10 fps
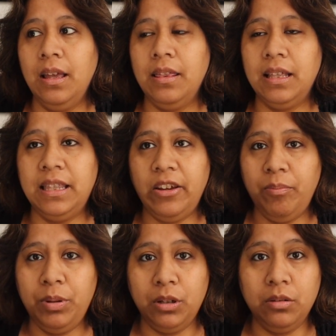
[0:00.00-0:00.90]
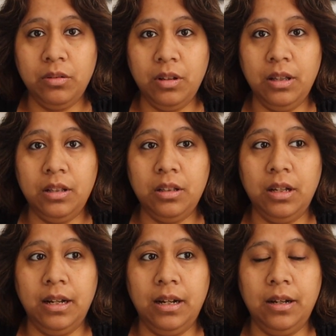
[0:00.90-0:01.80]
that they've built
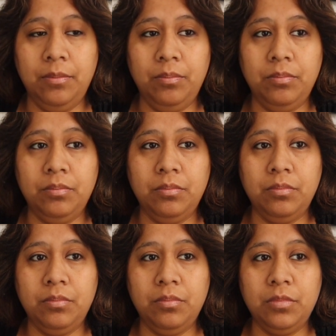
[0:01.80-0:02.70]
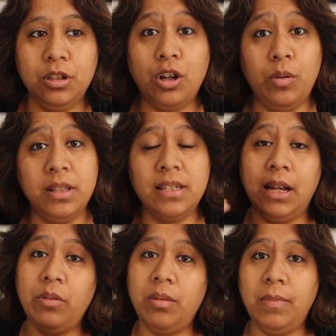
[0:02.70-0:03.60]
to
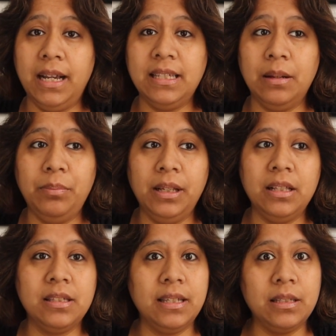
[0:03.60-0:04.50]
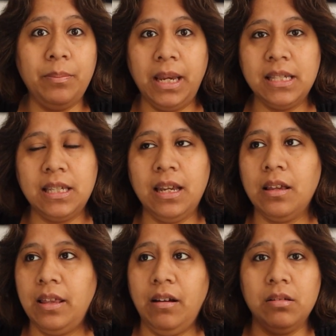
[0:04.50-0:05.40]
coincide with my templates is
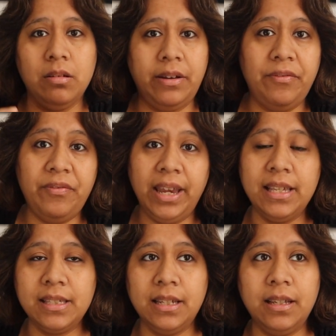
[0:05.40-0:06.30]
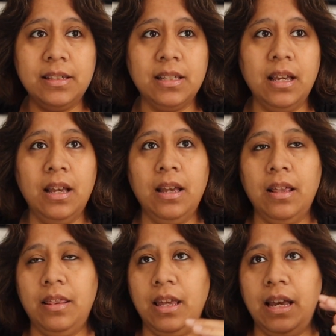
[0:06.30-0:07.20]
amazing. They also have phases.
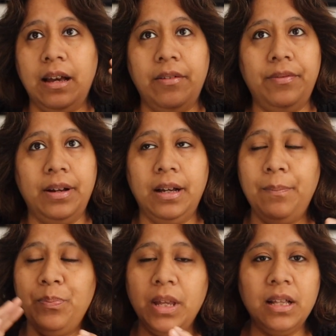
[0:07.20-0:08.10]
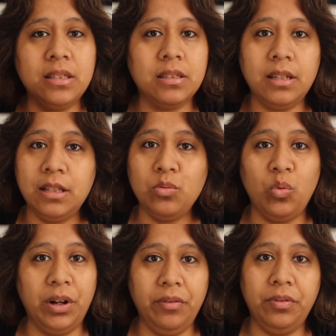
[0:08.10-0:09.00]
They have it's
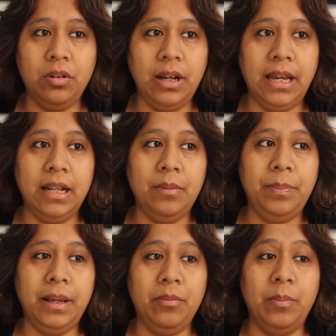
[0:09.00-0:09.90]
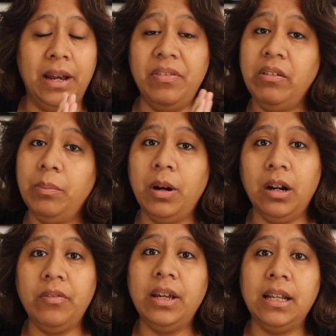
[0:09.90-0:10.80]
wonderful. And my favorite
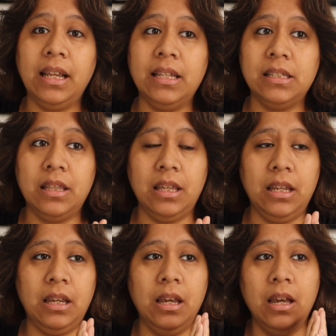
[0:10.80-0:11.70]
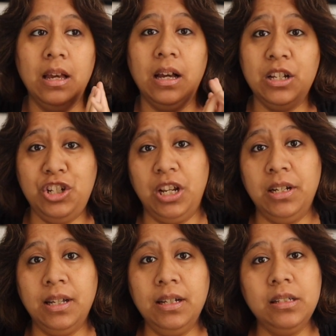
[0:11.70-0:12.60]
part of it is the
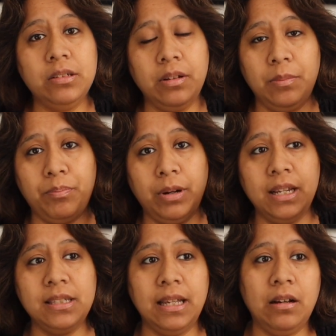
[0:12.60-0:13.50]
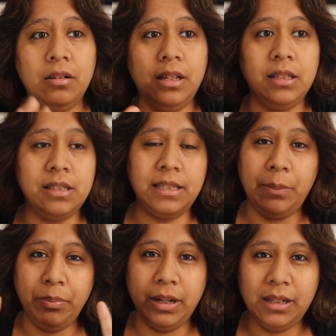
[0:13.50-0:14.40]
agenda. So it breaks down, it's
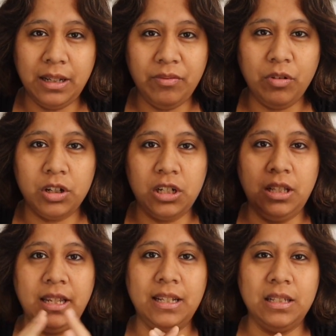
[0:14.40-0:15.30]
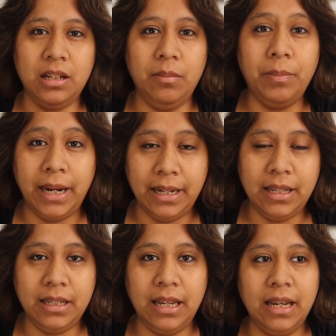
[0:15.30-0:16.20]
separate. Unfortunately, it doesn't combine
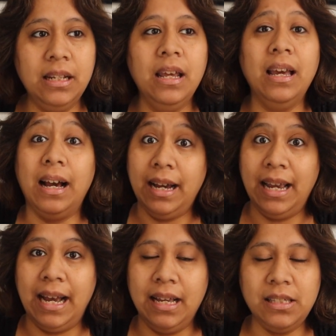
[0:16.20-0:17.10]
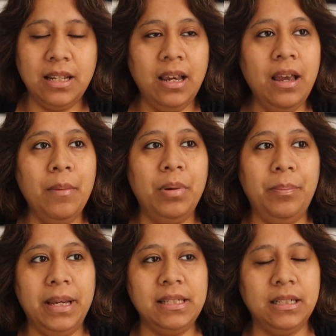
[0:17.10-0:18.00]
it yet. I asked, but
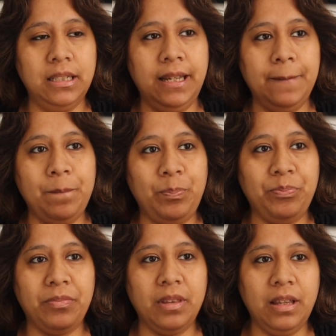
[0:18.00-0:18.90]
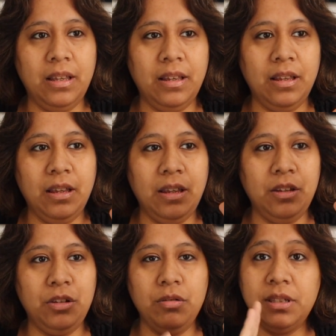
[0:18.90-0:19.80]
basically
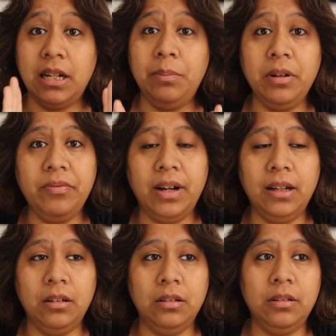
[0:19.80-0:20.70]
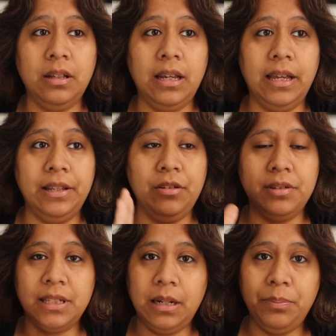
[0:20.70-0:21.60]
you set up your file and you
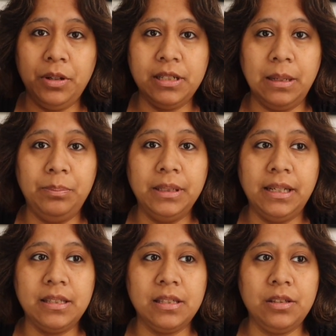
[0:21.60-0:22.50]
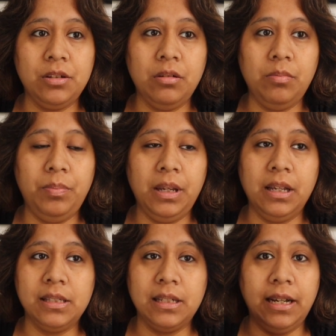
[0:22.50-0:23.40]
set up your templates to be
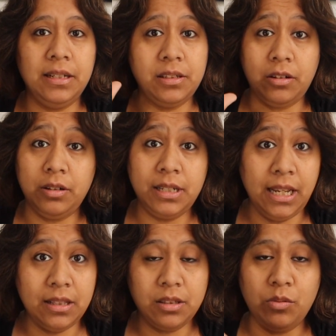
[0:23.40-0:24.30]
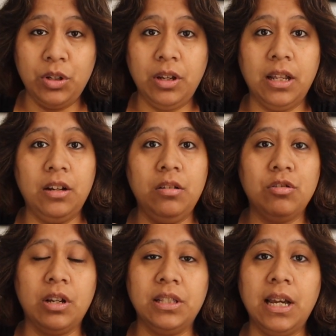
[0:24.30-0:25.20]
assigned certain dates. So when you get a new
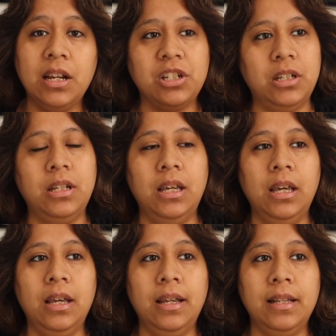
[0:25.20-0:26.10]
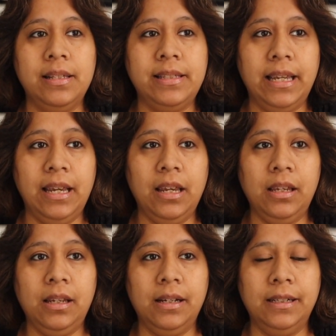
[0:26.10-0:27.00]
transaction, say